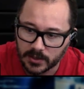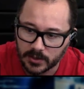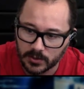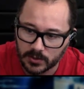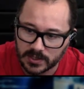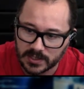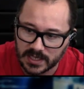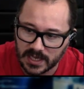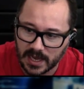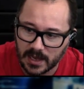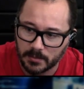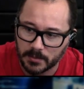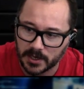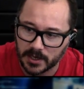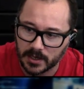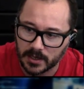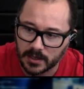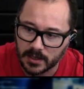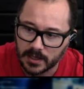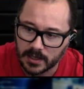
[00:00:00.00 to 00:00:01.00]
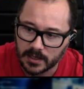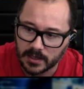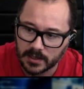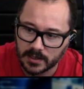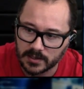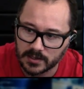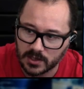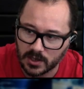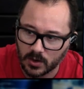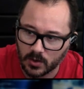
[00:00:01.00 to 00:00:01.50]
your stamina
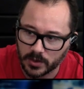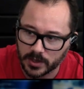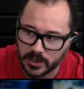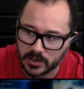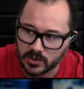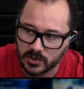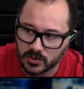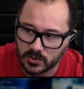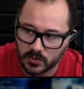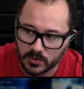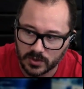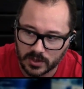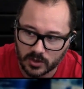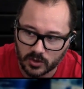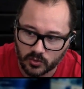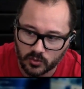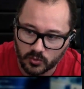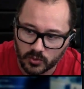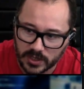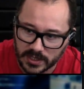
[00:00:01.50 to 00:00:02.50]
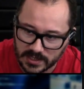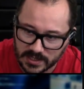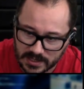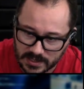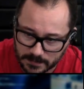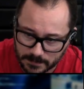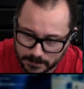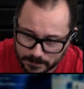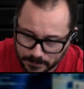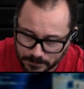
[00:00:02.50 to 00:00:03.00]
is going to
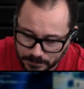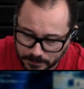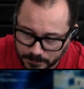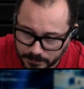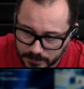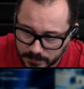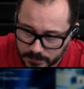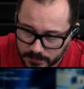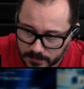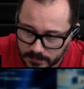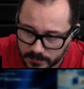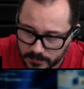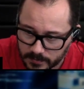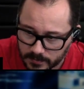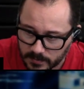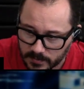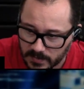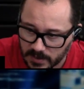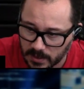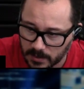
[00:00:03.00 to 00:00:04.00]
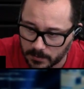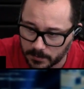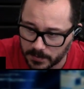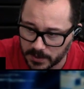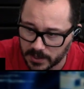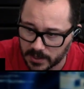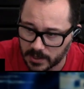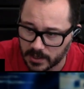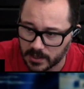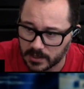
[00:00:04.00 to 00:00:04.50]
decrease.
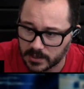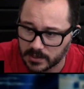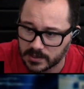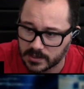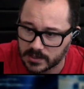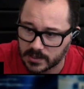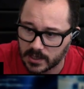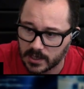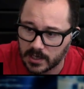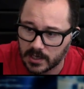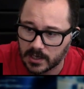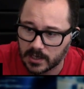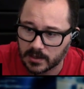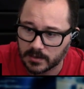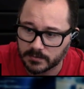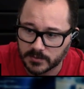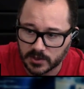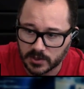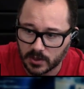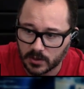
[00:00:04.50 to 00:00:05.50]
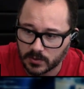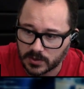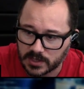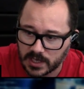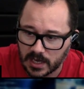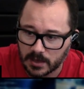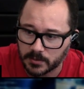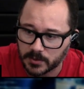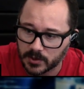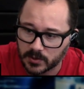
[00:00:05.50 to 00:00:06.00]
Because, you know,
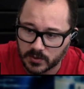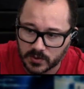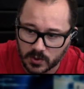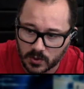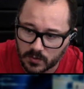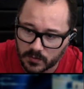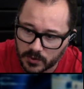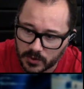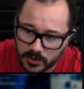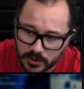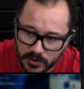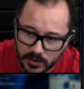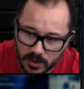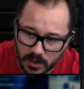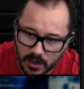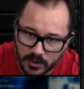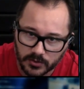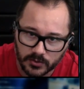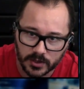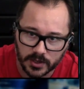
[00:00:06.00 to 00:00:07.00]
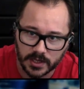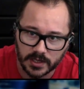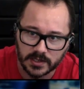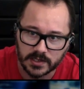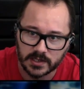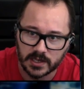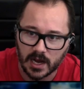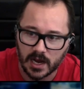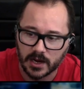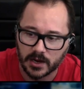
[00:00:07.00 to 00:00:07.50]
time goes over, your hunter
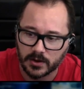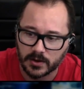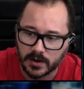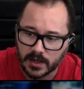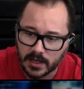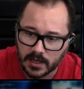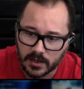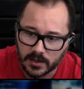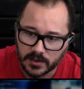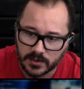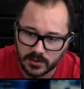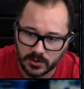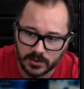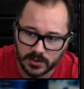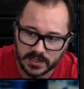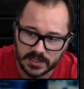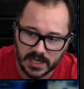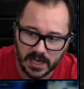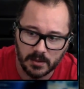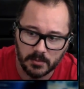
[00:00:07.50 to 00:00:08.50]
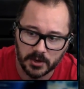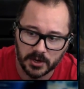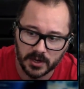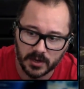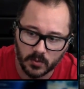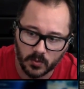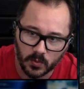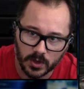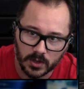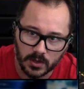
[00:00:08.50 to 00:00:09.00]
gets tired, so your
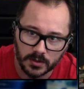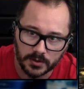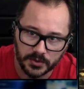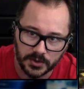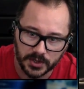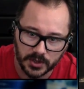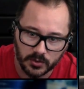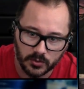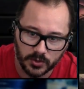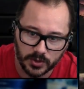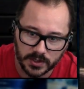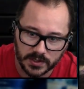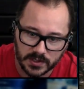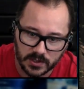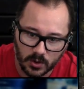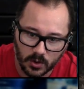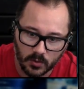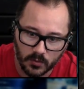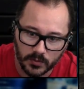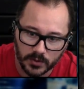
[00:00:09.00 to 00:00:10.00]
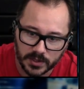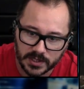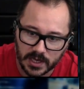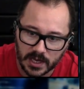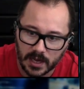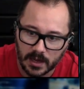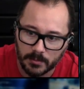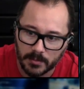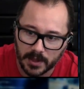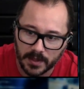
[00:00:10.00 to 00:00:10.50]
stamina will decrease over
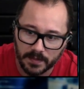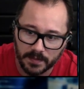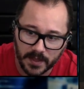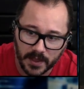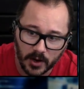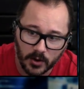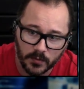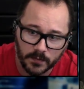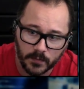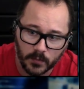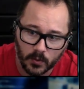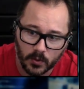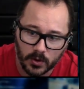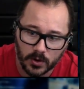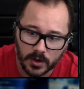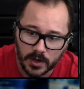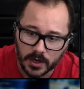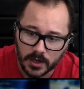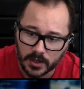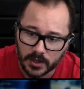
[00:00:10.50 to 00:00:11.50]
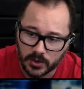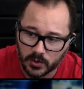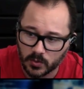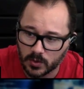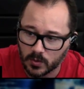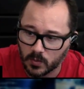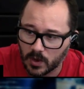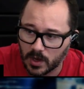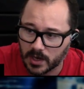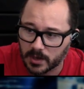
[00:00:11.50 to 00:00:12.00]
time. And therefore, you
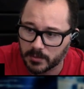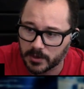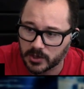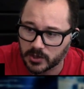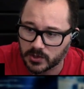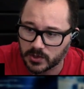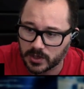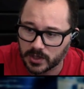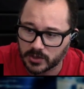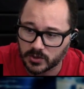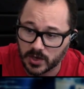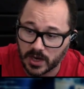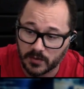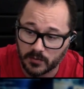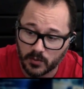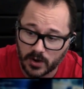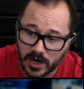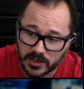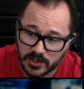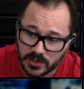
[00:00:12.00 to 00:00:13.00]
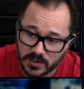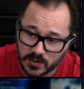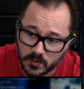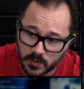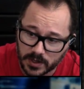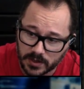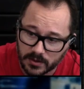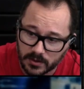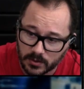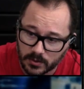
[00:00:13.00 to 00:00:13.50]
will want to make sure that you have rations
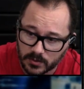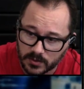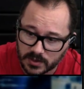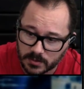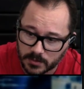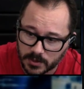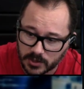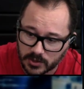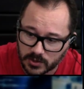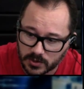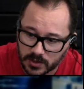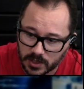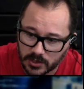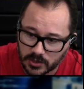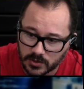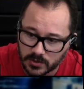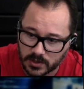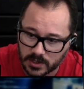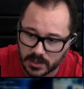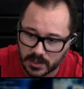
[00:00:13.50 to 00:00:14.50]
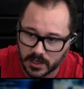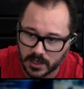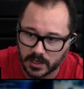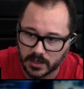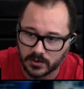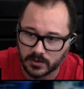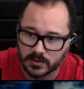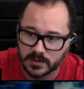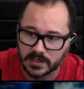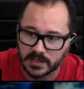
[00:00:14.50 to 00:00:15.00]
with you to make sure that you can
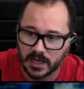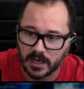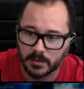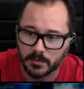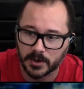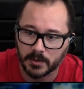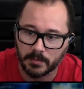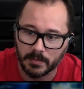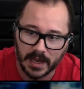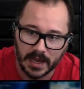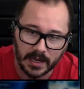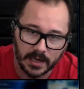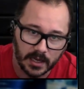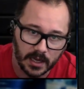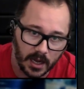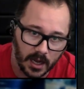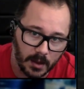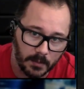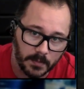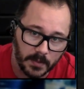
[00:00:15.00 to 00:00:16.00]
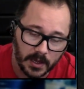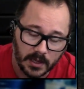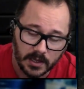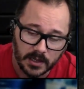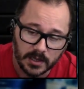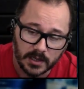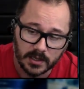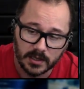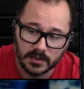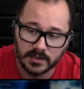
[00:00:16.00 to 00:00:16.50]
get your stamina back up.
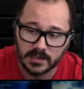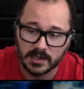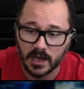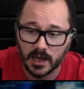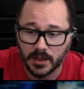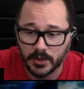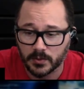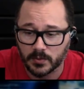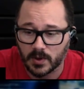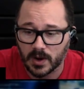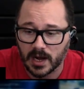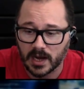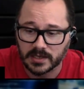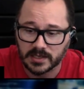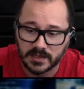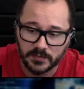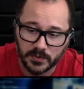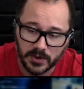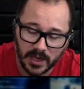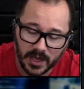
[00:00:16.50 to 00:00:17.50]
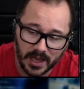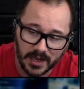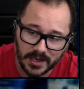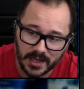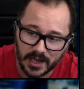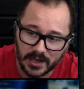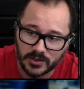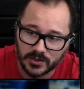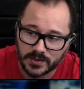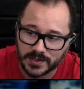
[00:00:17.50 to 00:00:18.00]
Because otherwise, if you can't
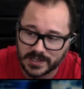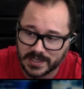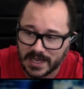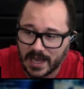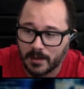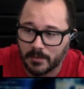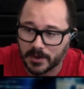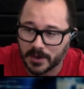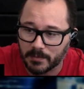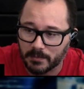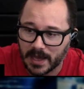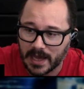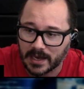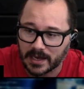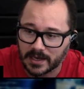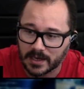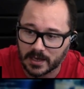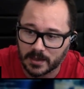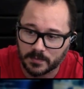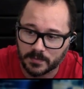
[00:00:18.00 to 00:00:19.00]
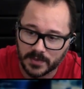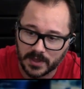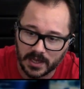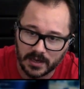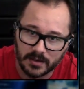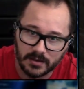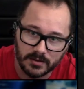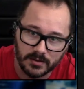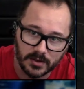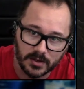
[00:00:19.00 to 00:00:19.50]
get your stamina back up,
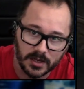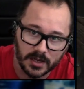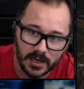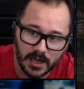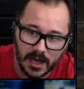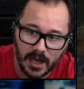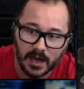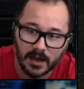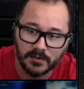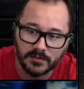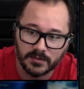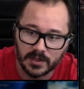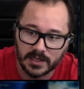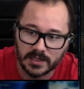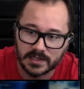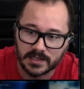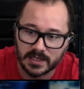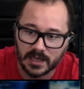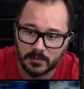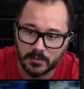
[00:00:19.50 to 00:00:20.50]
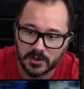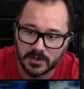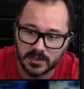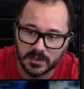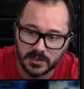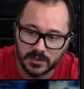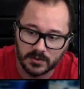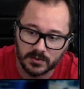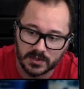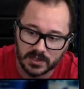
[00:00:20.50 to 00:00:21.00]
then you're going to have less stamina
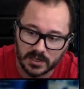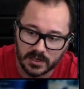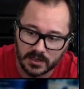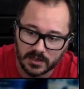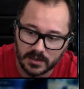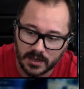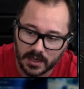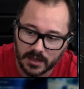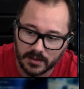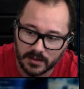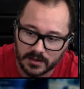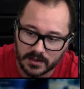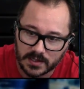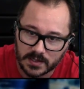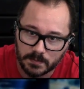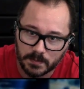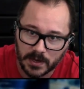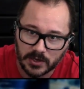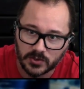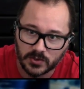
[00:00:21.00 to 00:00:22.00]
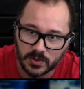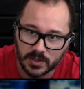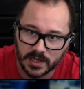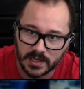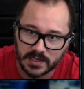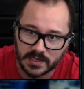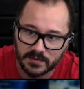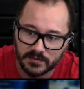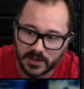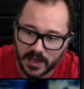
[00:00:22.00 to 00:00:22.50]
to use. And in the special
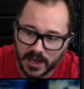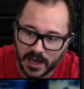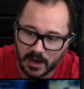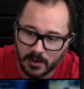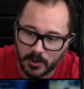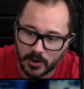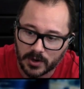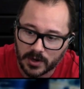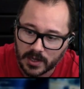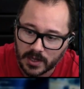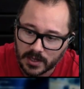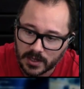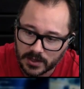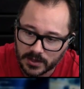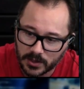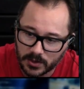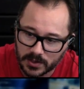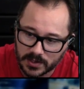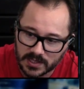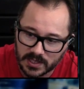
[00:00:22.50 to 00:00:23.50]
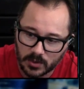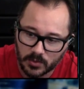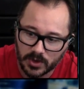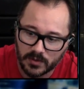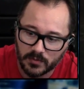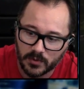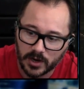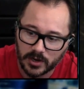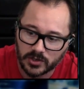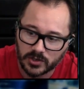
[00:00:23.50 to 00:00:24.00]
case of the hammer, notice that
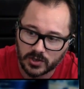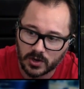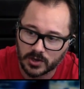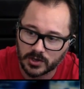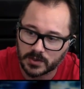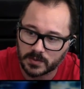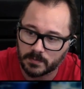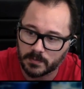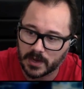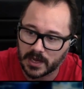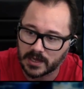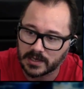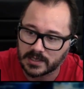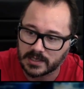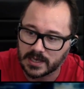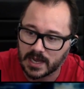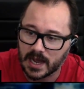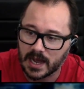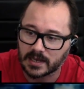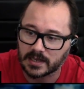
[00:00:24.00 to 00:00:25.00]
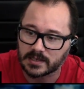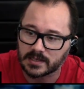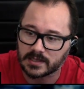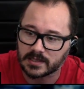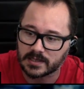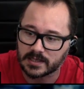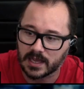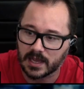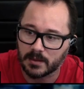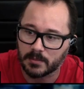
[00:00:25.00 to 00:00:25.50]
whenever I charge up my attacks,
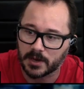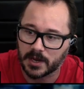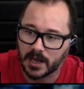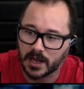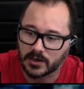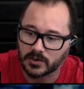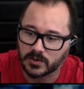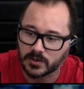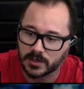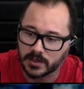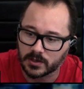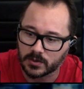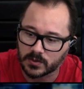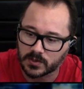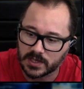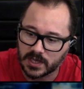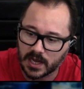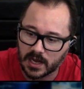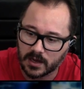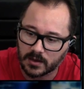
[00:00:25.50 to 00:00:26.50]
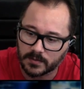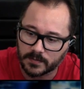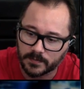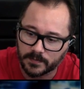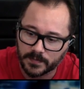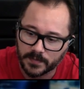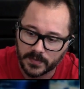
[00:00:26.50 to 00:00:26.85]
stamina actually goes down.